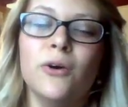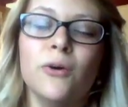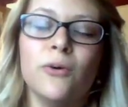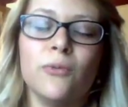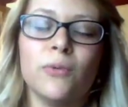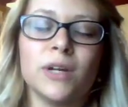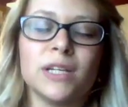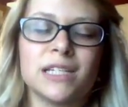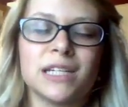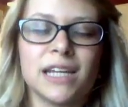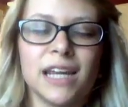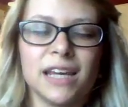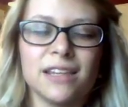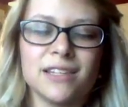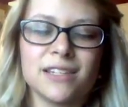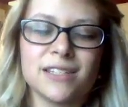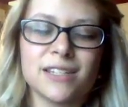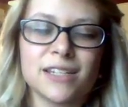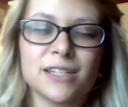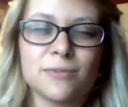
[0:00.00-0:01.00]
want to gain
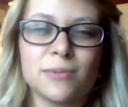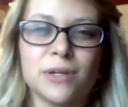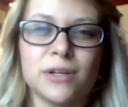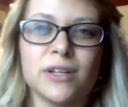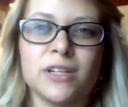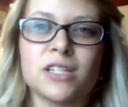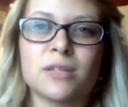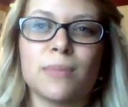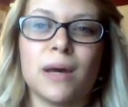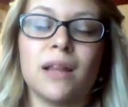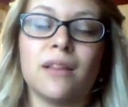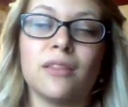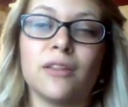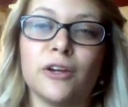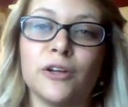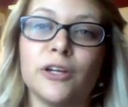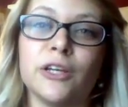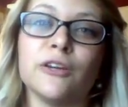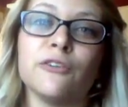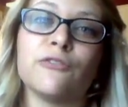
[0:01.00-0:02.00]
this experience by
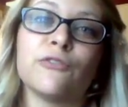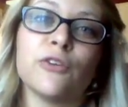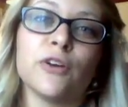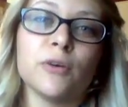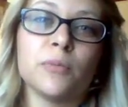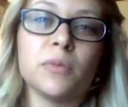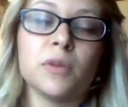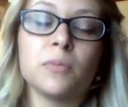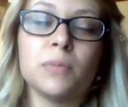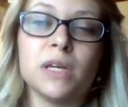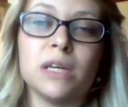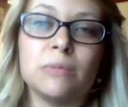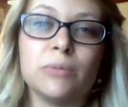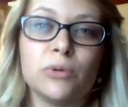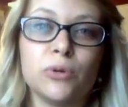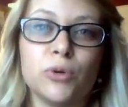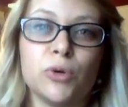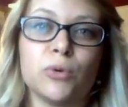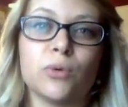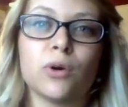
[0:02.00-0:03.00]
learning from the
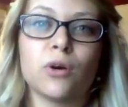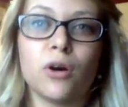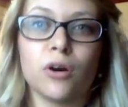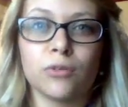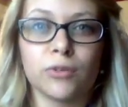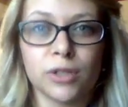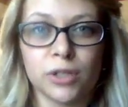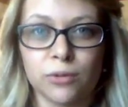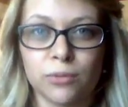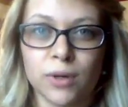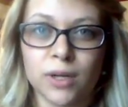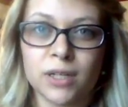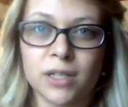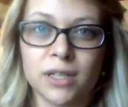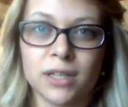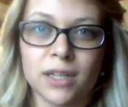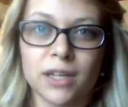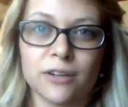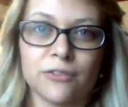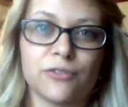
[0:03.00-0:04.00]
people who are already
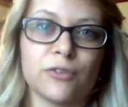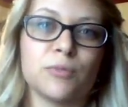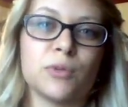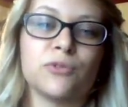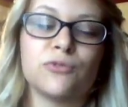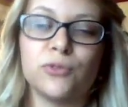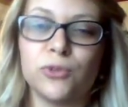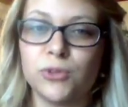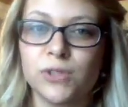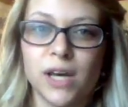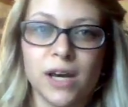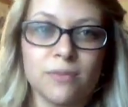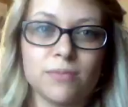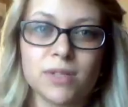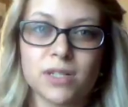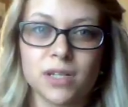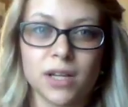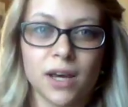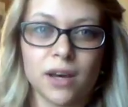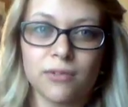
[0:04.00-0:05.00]
working there, from the full-time
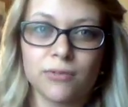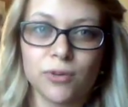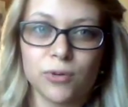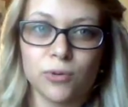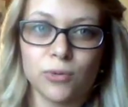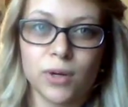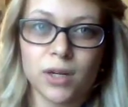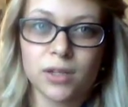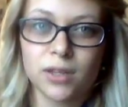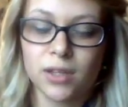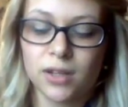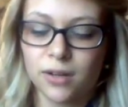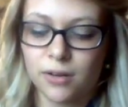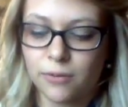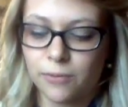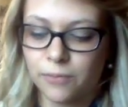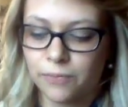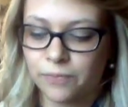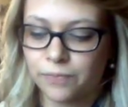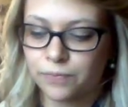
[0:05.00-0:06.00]
staff who work there.
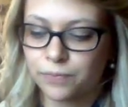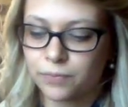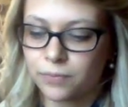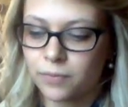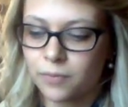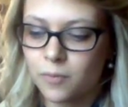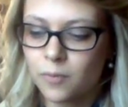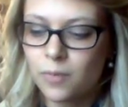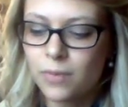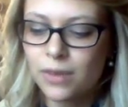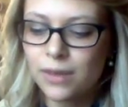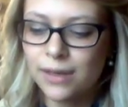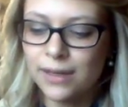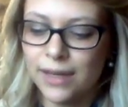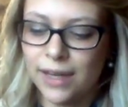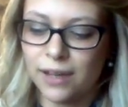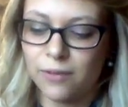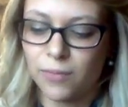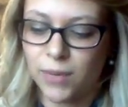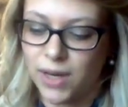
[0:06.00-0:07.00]

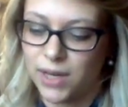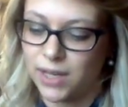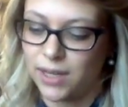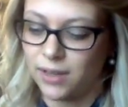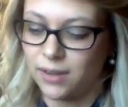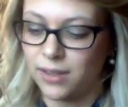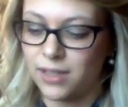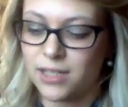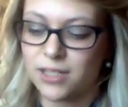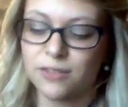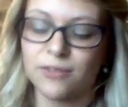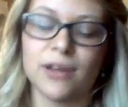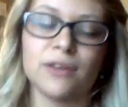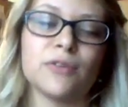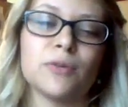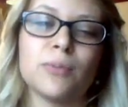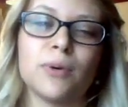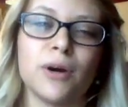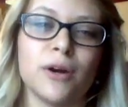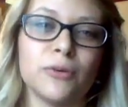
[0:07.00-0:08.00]
And my least
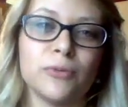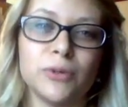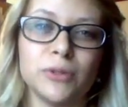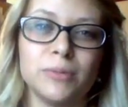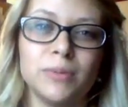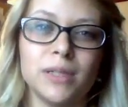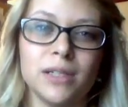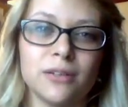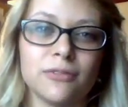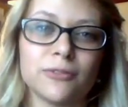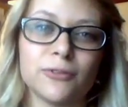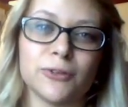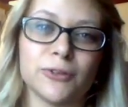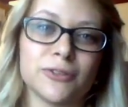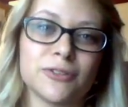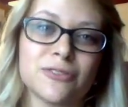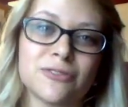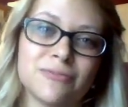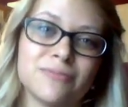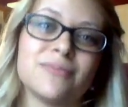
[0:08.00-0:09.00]
favorite part would be, of
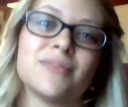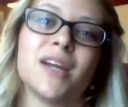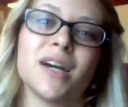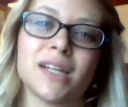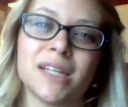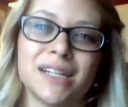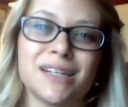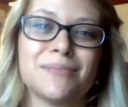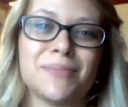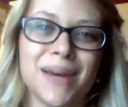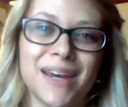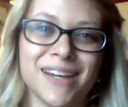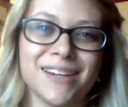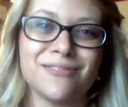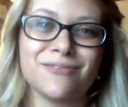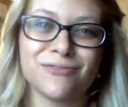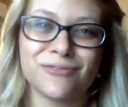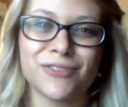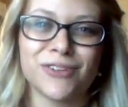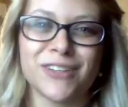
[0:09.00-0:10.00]
course, not getting
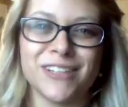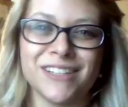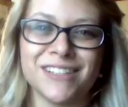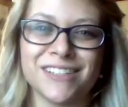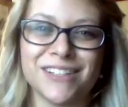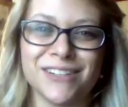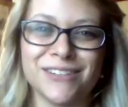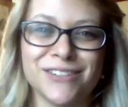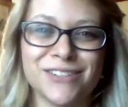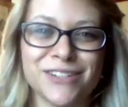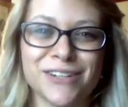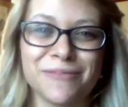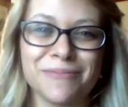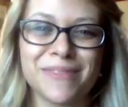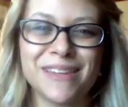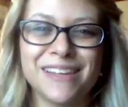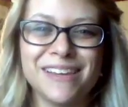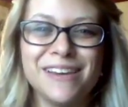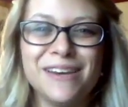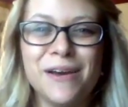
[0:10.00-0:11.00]
paid for the
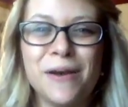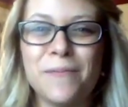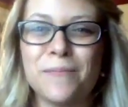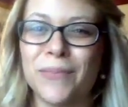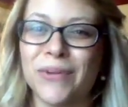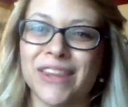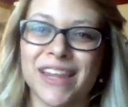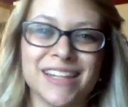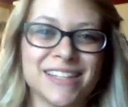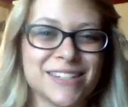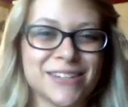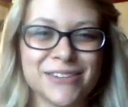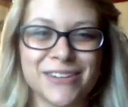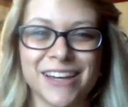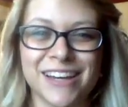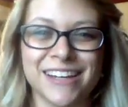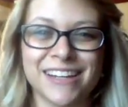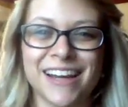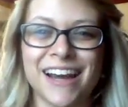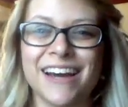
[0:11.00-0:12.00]
internship, but that's
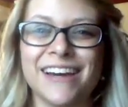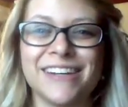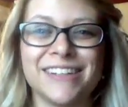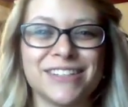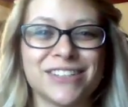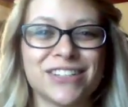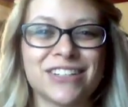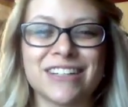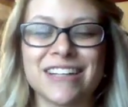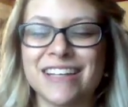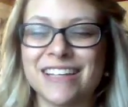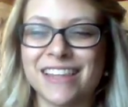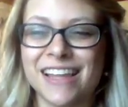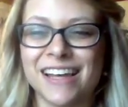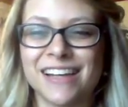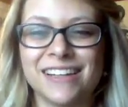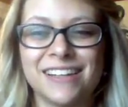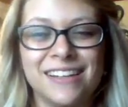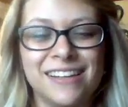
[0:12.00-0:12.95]
okay. I understand that